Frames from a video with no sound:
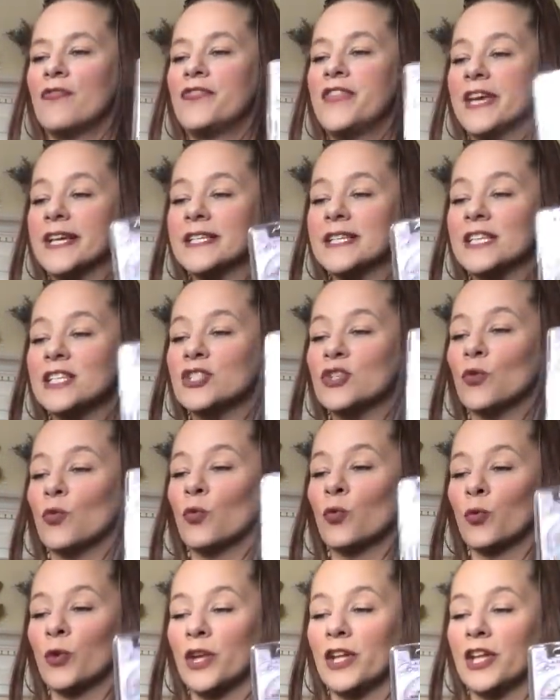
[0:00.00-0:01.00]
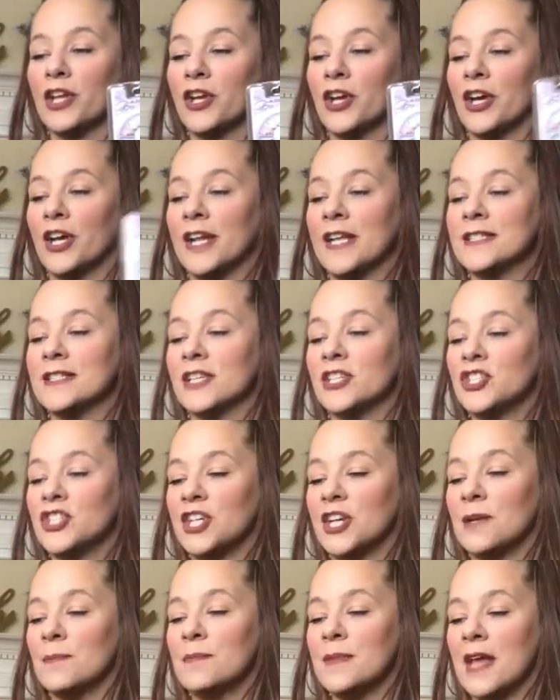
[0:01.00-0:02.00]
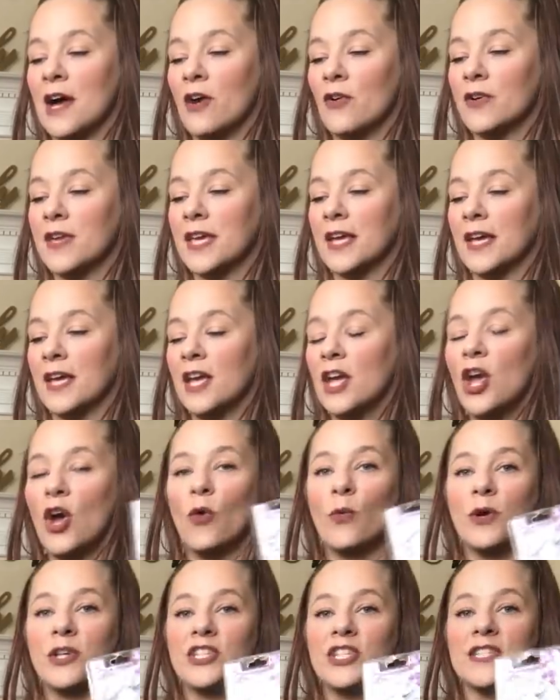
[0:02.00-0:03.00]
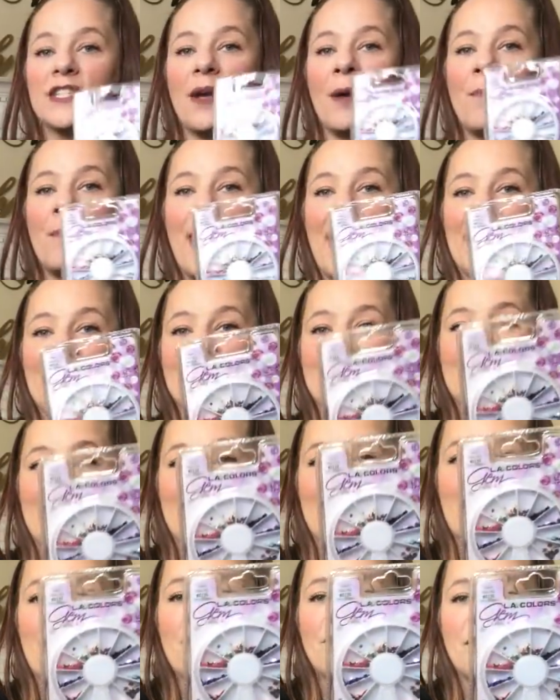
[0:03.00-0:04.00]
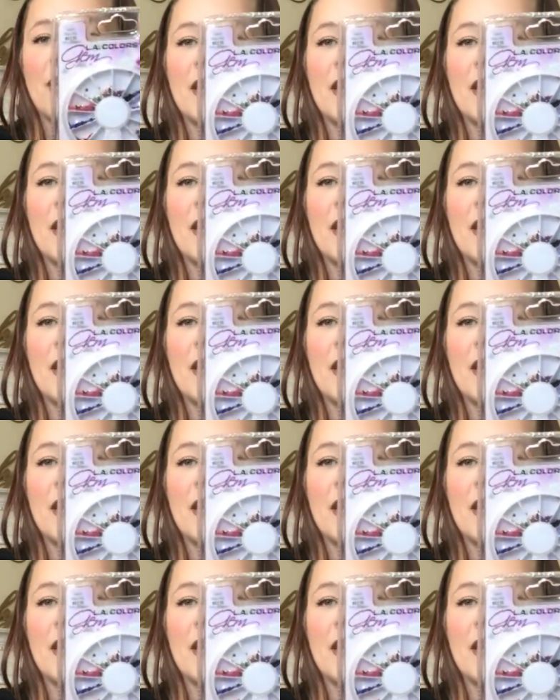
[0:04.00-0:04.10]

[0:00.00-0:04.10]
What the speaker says: This is really good. It's a gem nail kit, which is amazing.